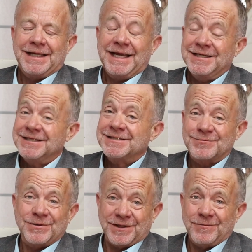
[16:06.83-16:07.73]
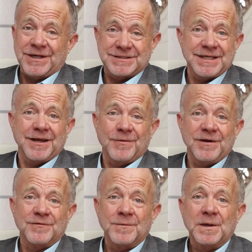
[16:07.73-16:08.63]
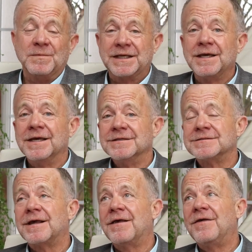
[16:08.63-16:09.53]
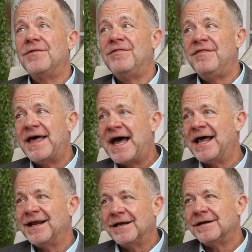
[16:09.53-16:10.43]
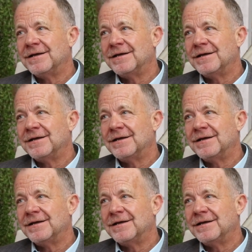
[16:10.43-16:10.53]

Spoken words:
And you just really want to stay away from it, because that